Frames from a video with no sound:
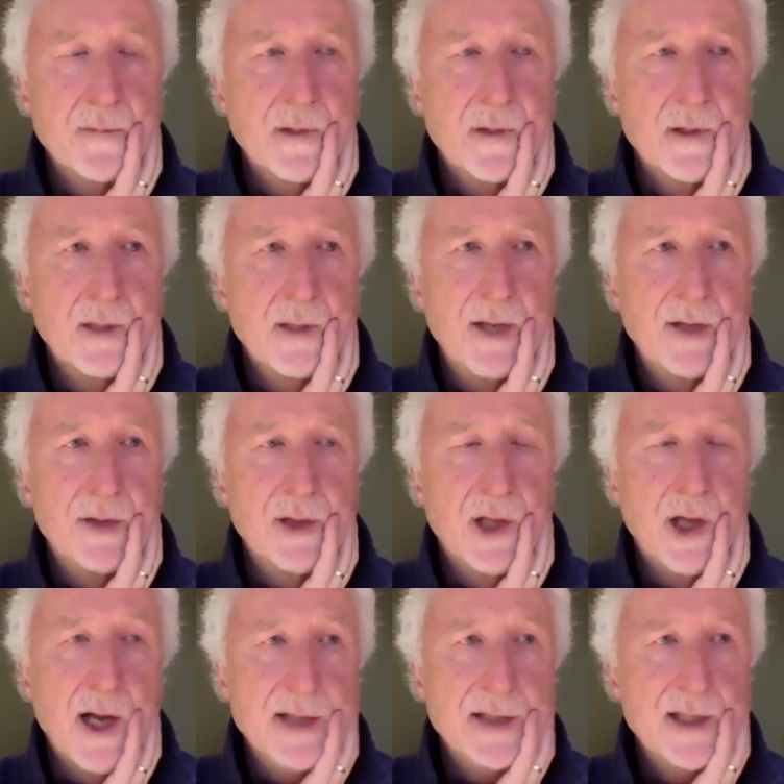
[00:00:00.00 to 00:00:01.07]

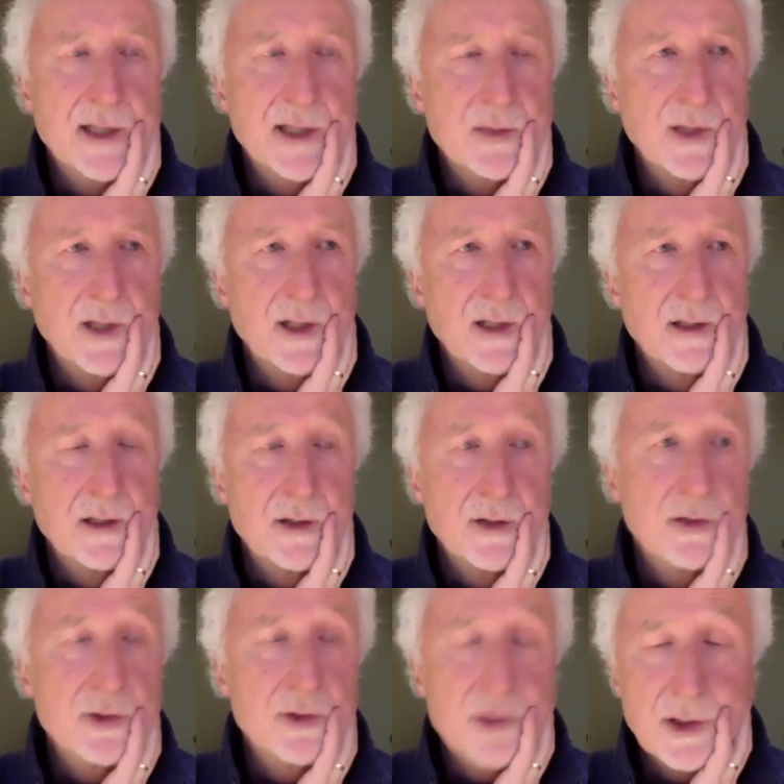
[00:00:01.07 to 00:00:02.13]
loss as we
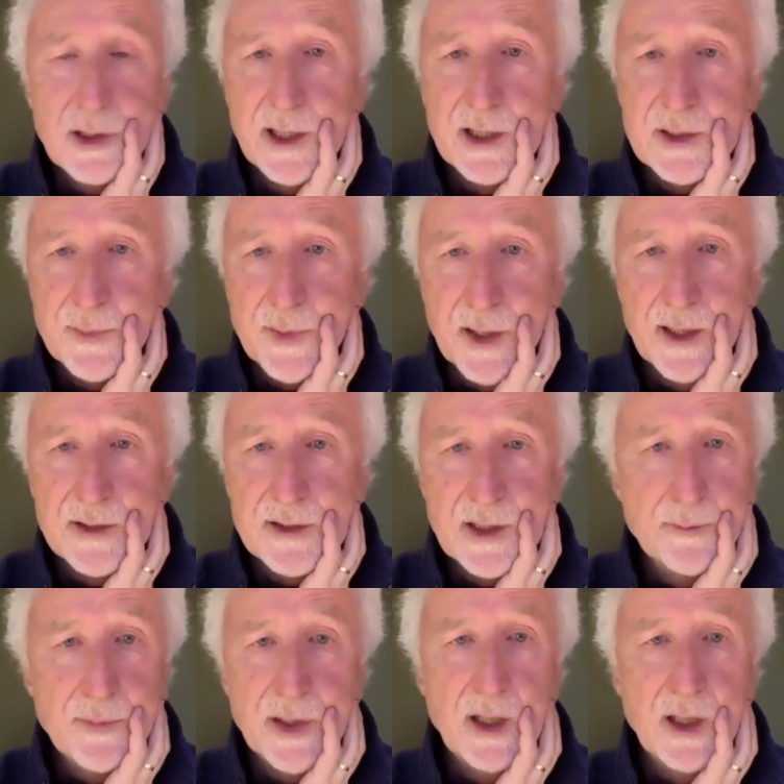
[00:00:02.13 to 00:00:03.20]
usually experience
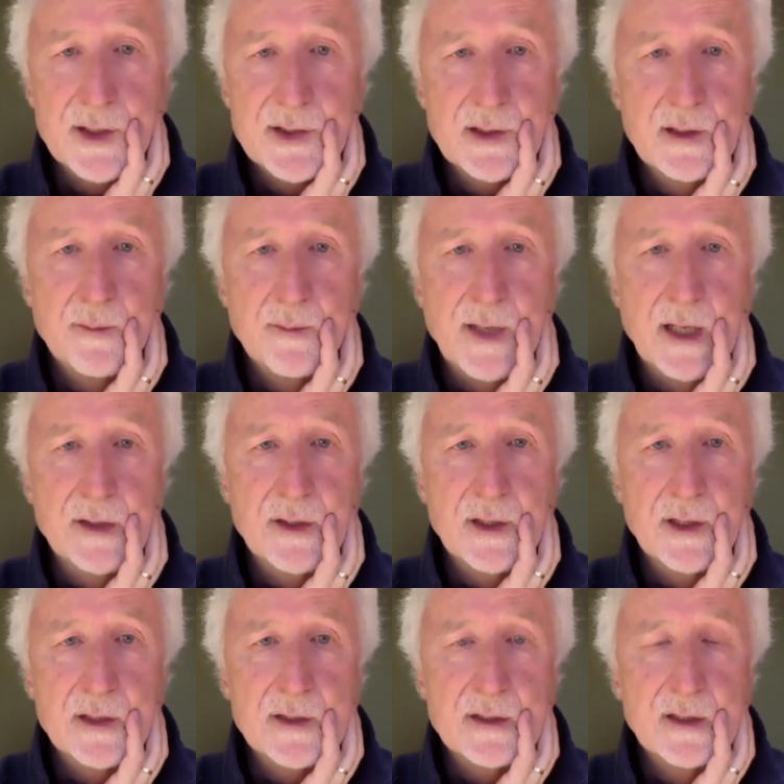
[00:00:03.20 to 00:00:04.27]
it, but also about
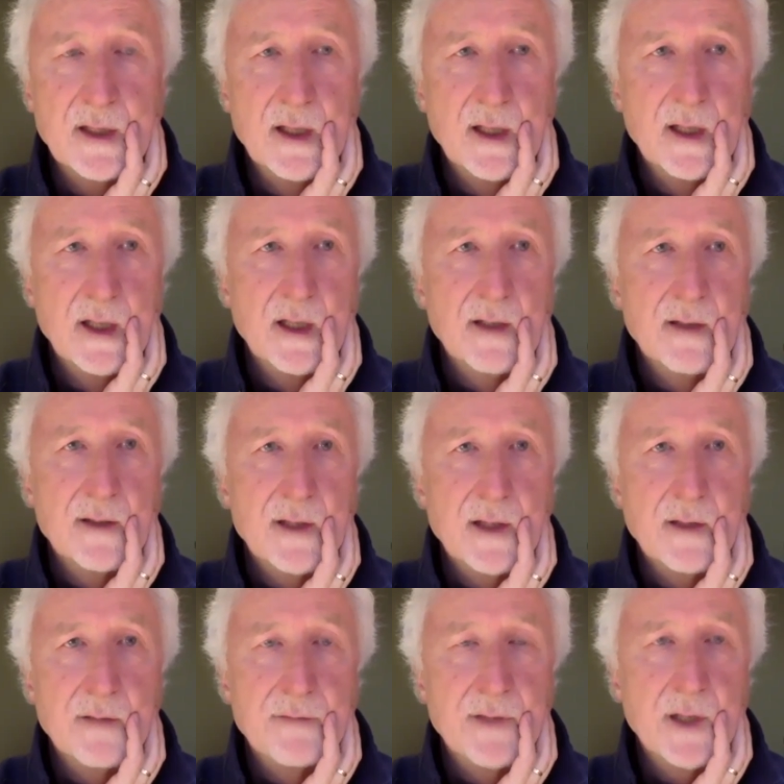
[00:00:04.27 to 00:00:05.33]
this,
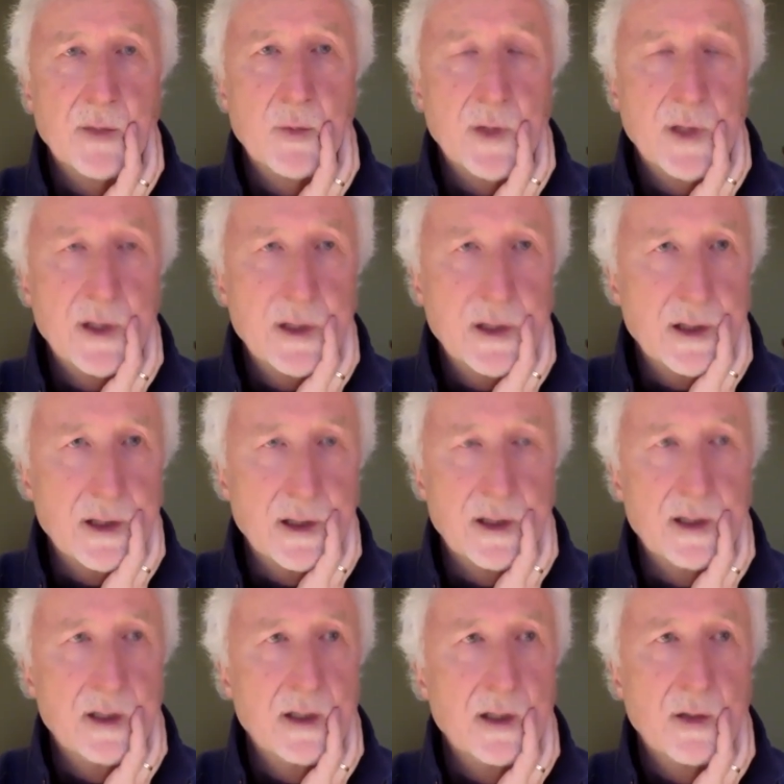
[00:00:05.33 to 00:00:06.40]
very weird
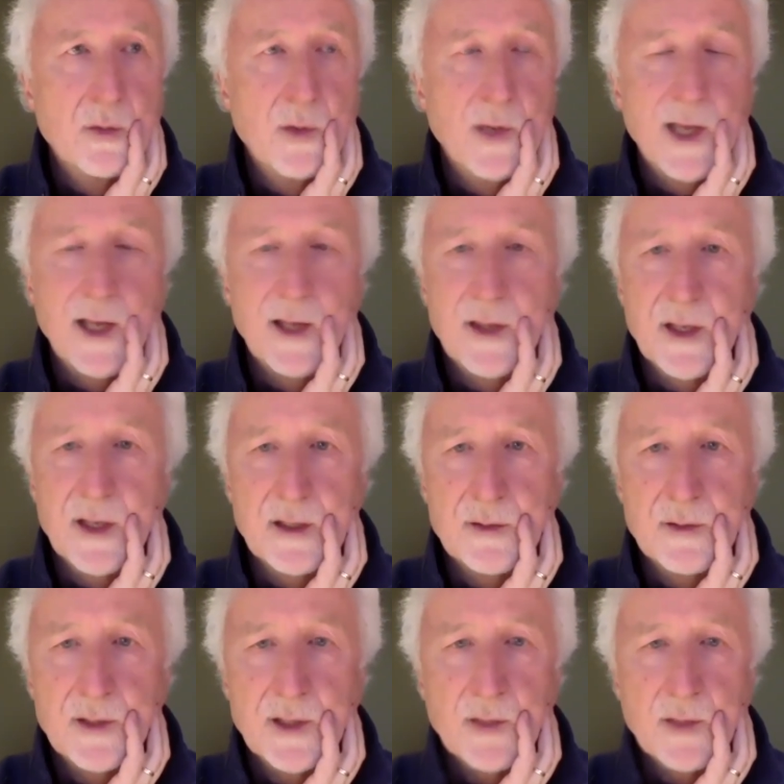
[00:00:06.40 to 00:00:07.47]
way
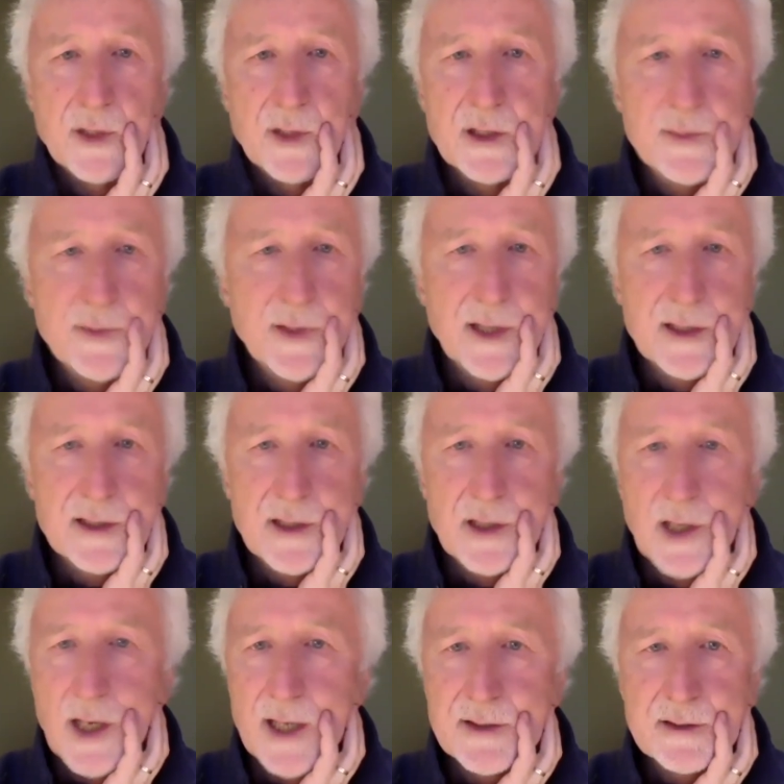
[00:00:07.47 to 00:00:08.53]
that we experience
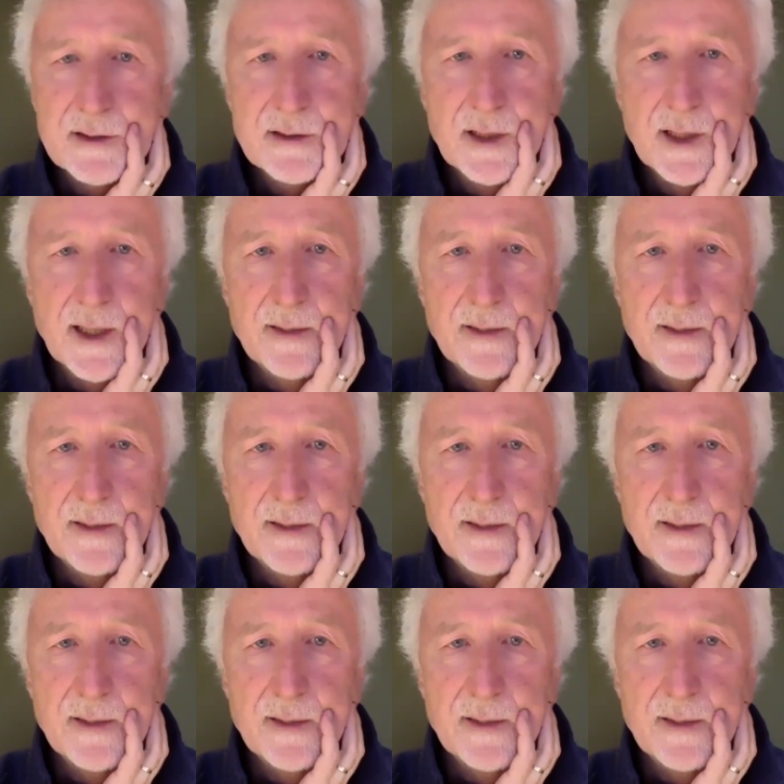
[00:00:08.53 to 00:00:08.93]
loss